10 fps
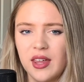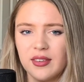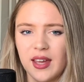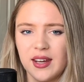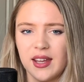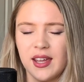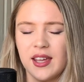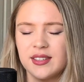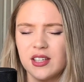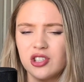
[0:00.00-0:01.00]
then it
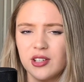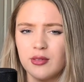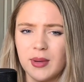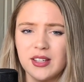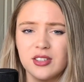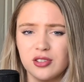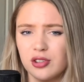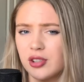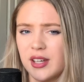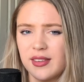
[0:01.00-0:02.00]
essentially remains
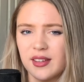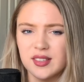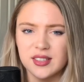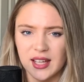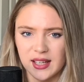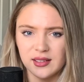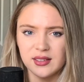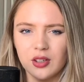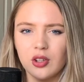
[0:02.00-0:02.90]
stuck in that state.